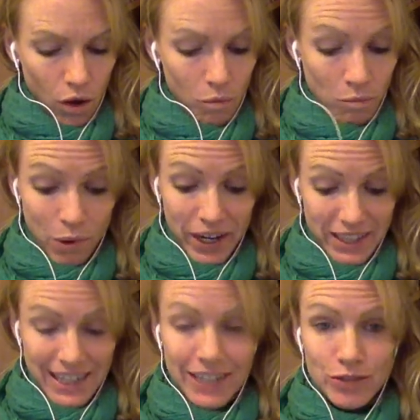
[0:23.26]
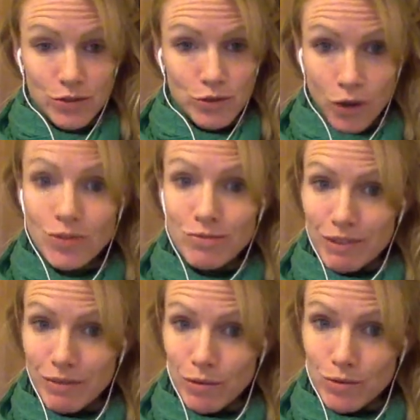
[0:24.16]
Voy a tener dos
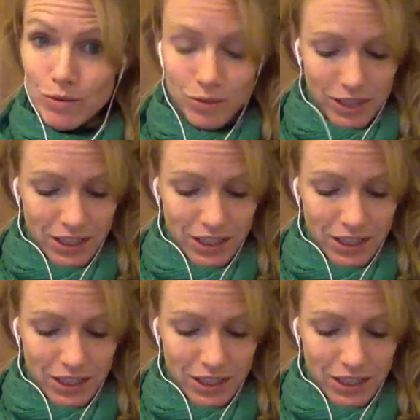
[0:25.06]
vivos.